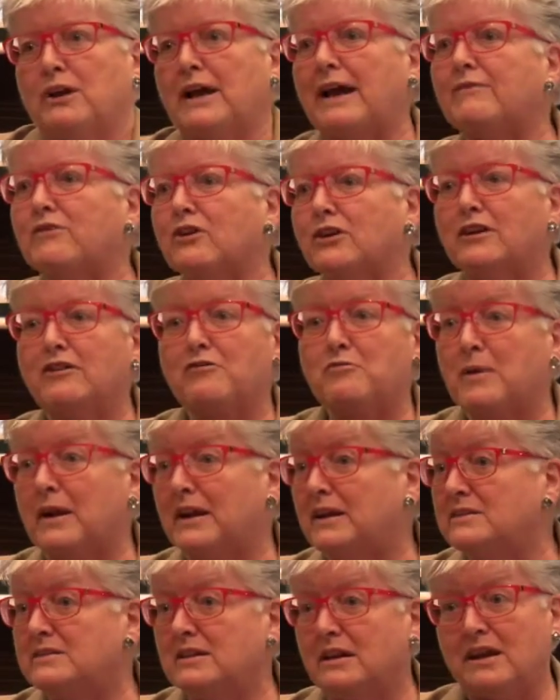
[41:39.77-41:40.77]
I haven't got enough
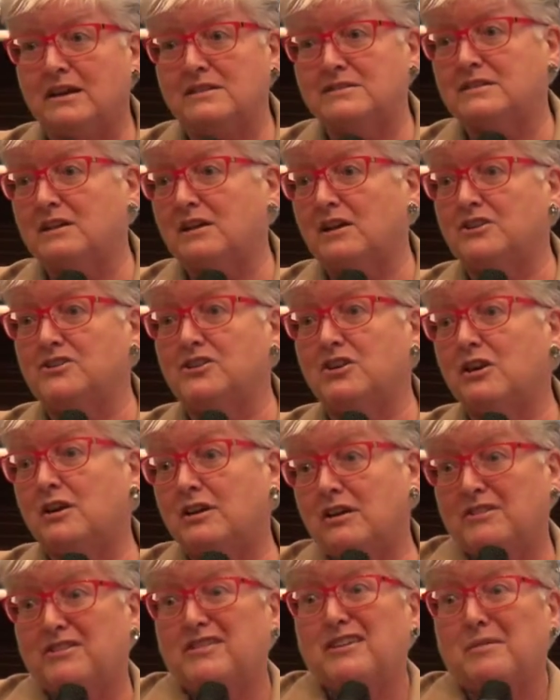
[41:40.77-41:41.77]
money to last till I die,
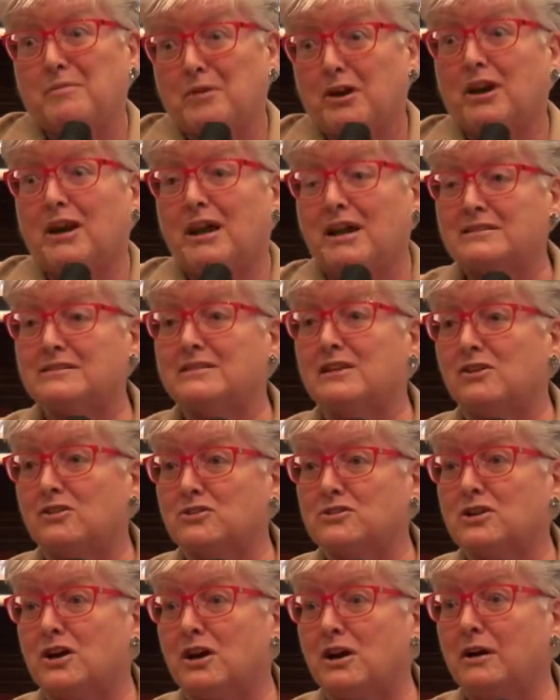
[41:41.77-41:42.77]
and I think I'm going to last a
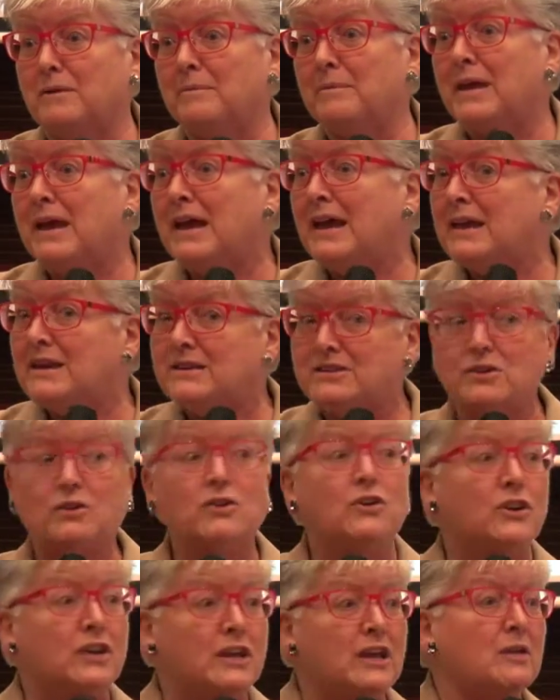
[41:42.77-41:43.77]
long time. So I've
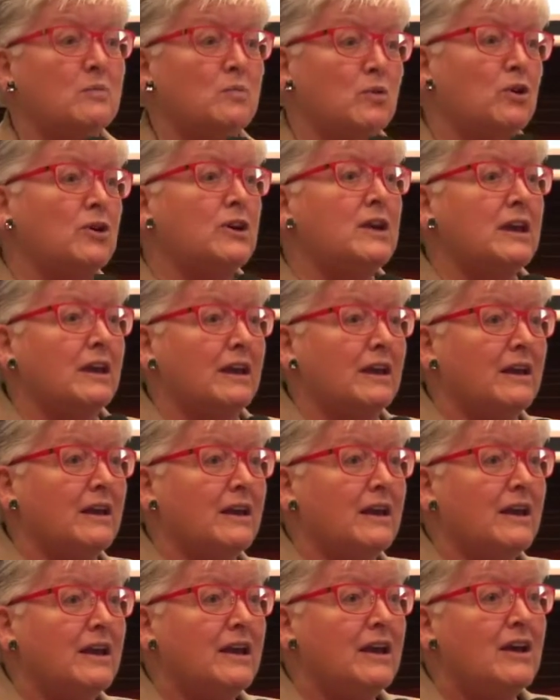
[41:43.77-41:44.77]
got to keep working.
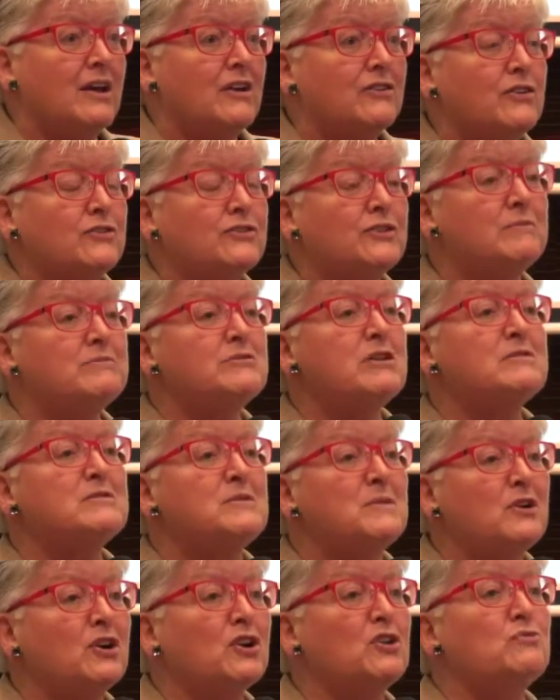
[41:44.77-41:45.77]
So sometimes
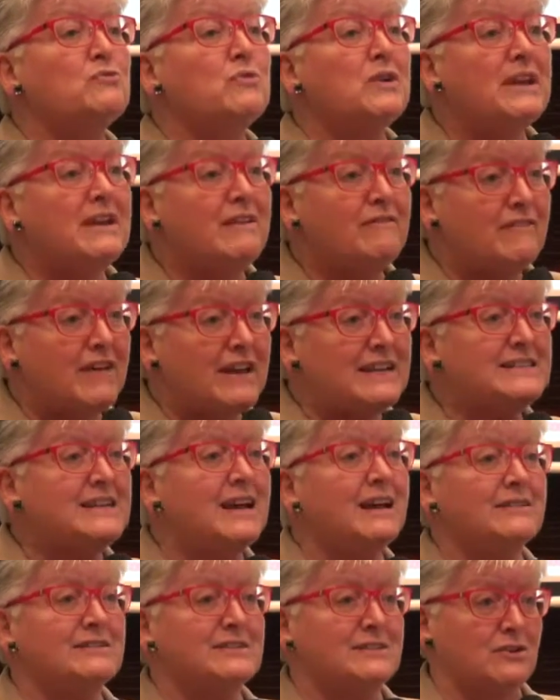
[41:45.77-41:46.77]
we've got to reinvent
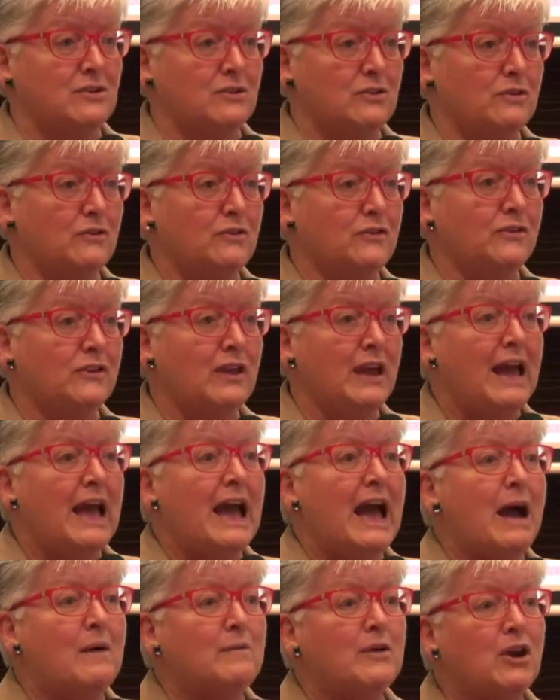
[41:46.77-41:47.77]
ourselves,
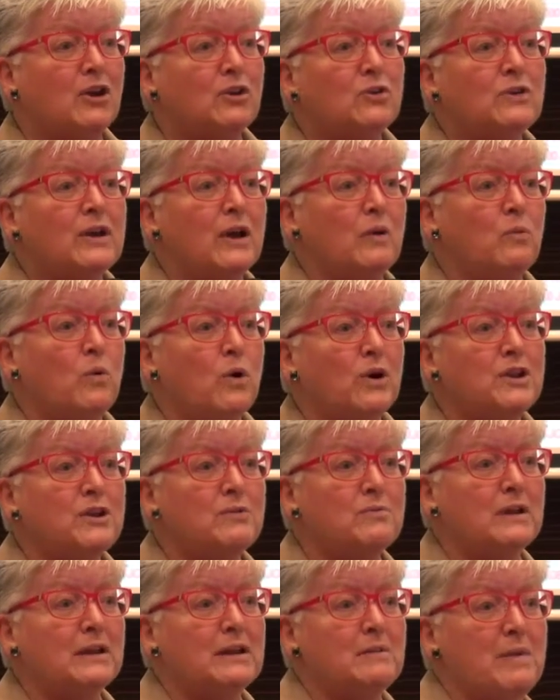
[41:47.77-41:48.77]
and we've got to look at what are you
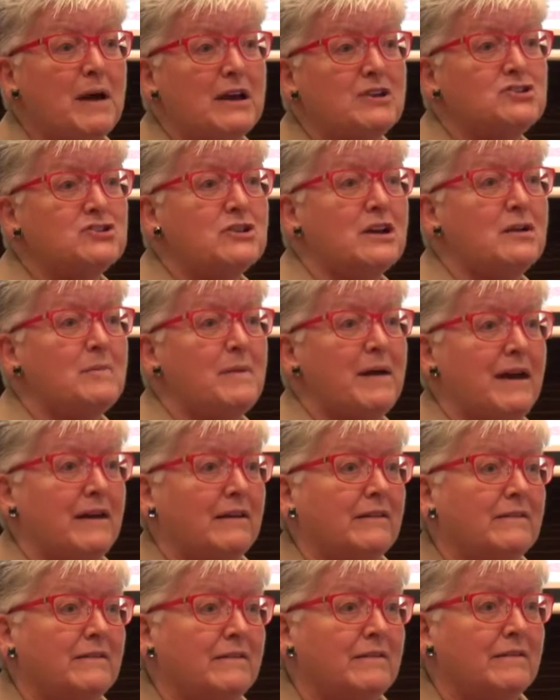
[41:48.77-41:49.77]
really passionate about.